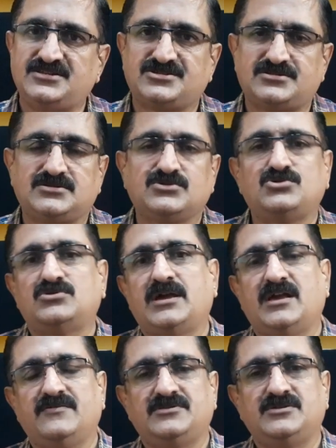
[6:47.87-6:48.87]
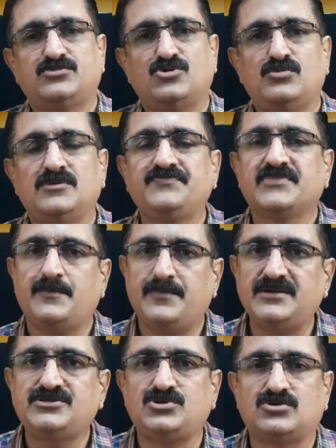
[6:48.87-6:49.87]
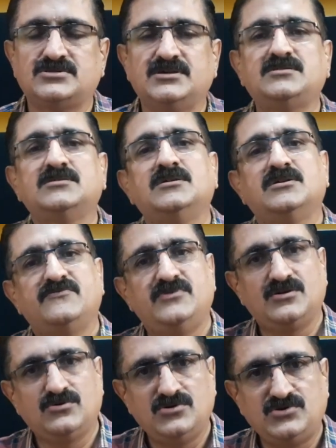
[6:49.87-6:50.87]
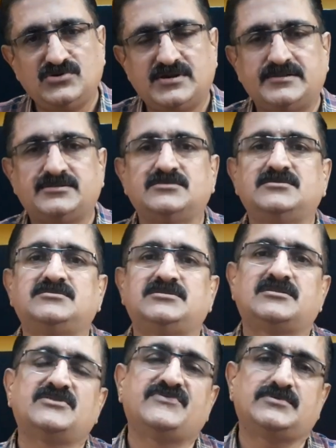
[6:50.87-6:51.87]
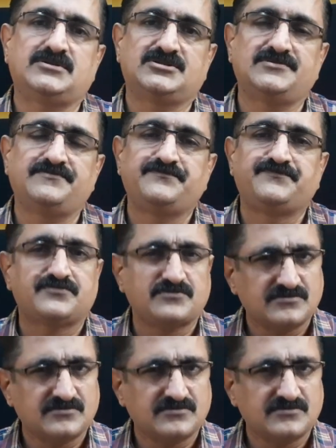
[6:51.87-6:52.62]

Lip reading: chit, you don't have any problem. Based on that, we are going to consult the general physician.